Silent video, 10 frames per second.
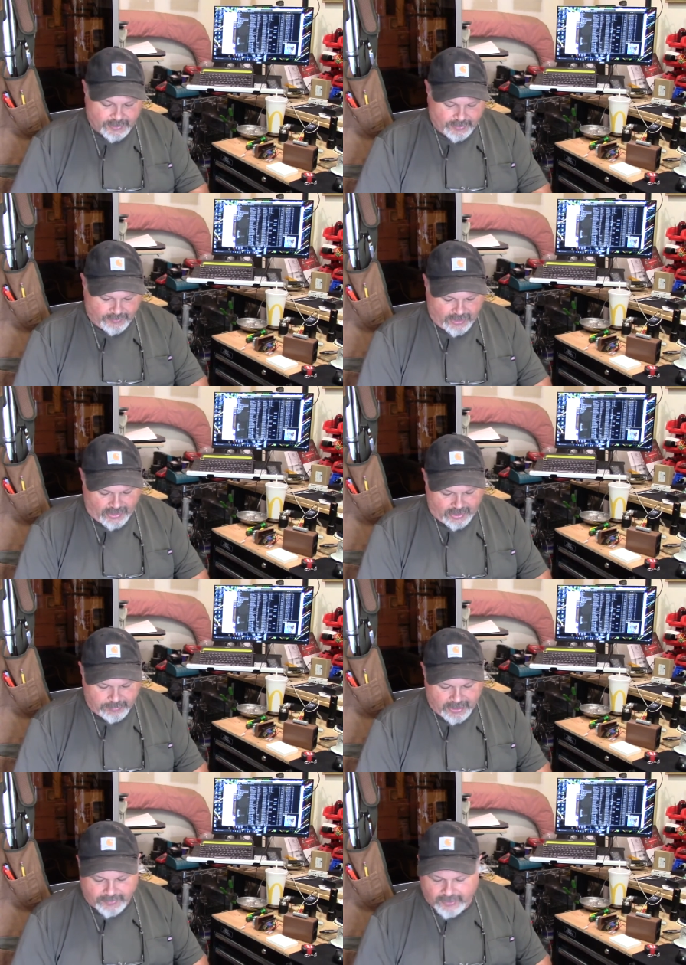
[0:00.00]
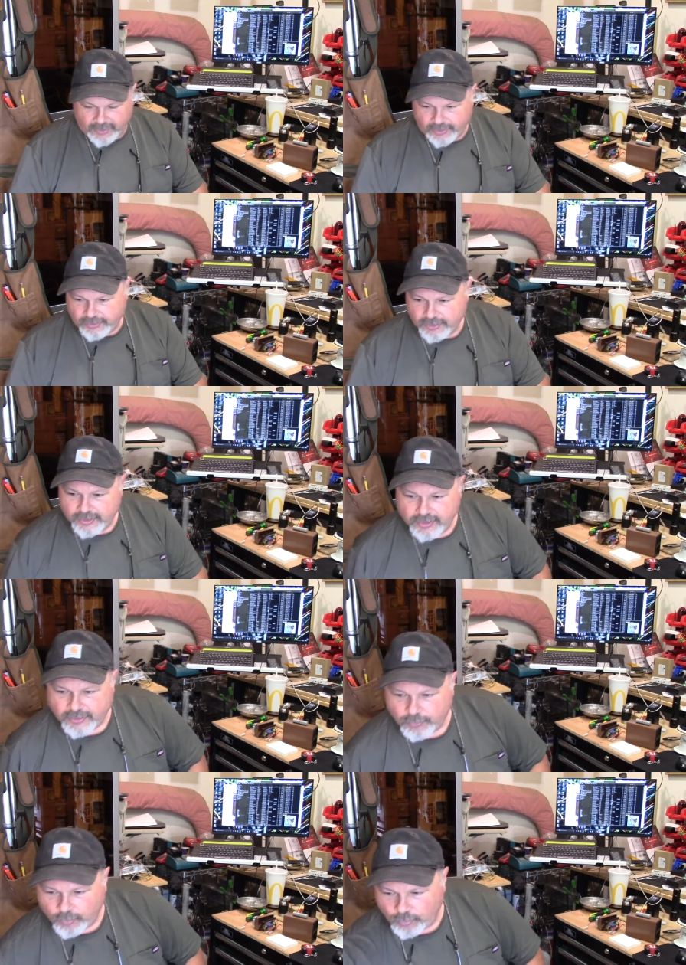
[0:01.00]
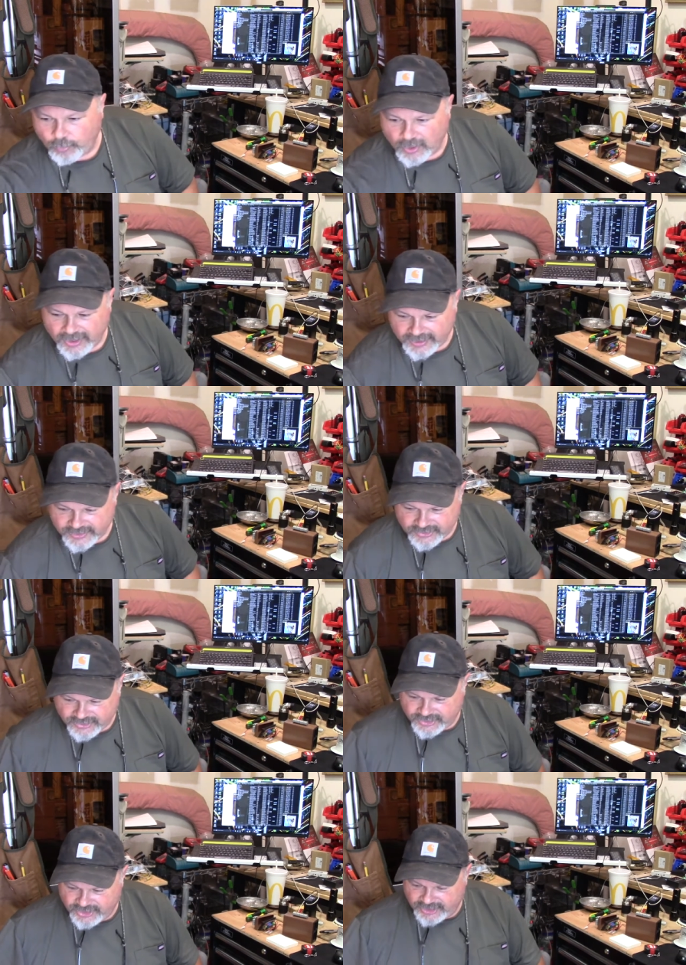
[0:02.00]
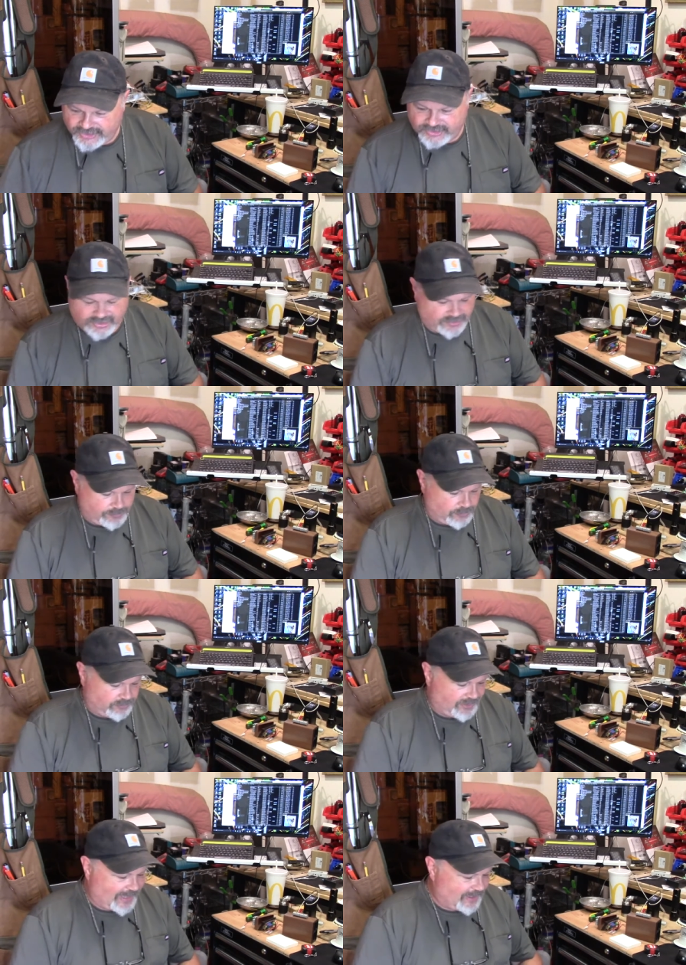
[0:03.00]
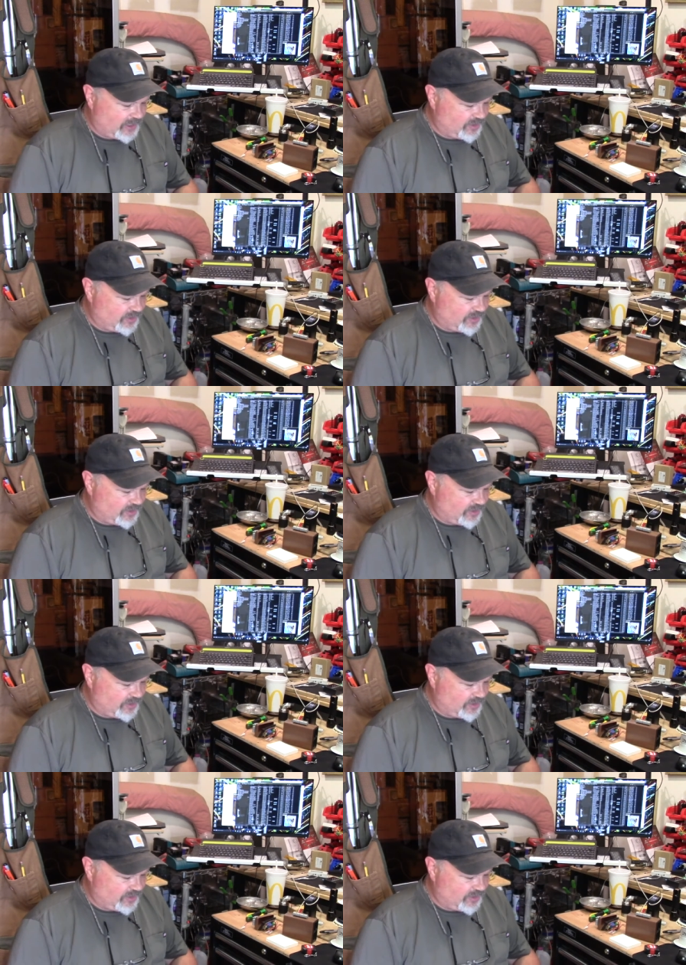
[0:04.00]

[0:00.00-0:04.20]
that I had met there was just lacking